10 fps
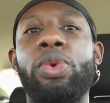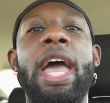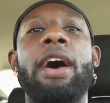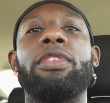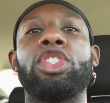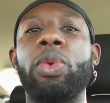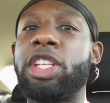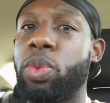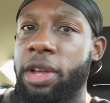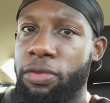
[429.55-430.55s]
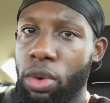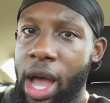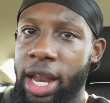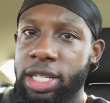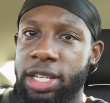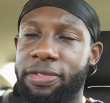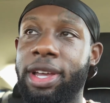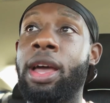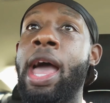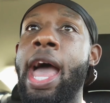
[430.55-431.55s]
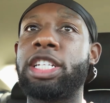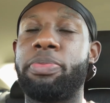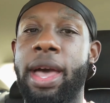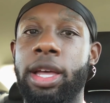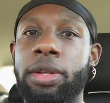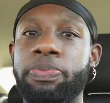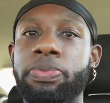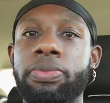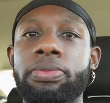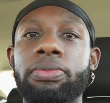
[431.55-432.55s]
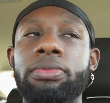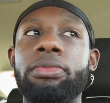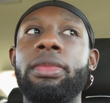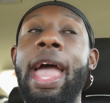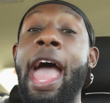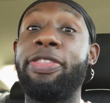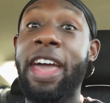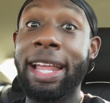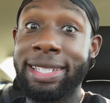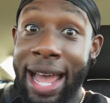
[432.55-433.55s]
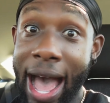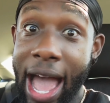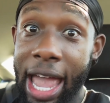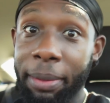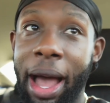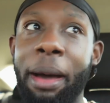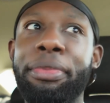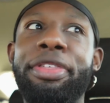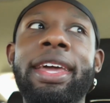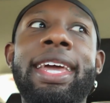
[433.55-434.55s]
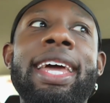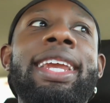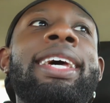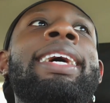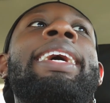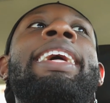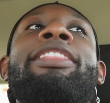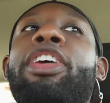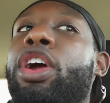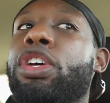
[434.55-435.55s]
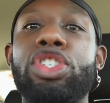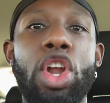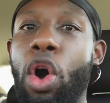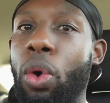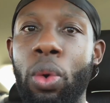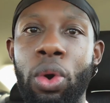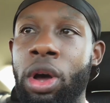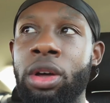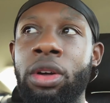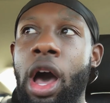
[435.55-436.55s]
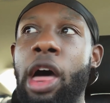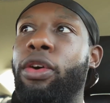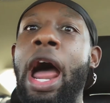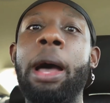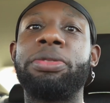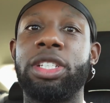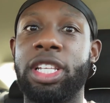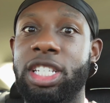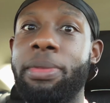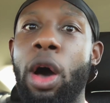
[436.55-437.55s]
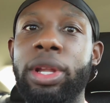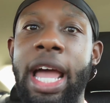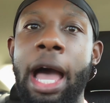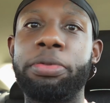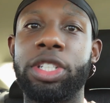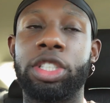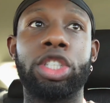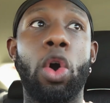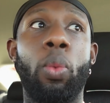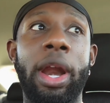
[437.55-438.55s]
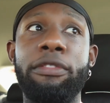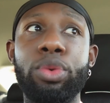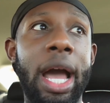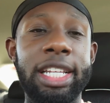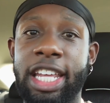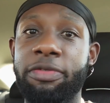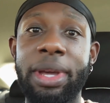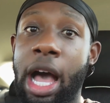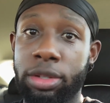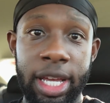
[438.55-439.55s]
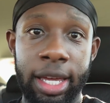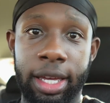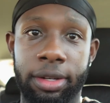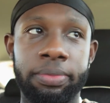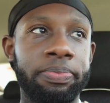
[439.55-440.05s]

We have a 2024 Honda Civic hatchback. At that time, I'm thinking, there is no other option. This is my only option. So whatever you guys give me, I'll take it.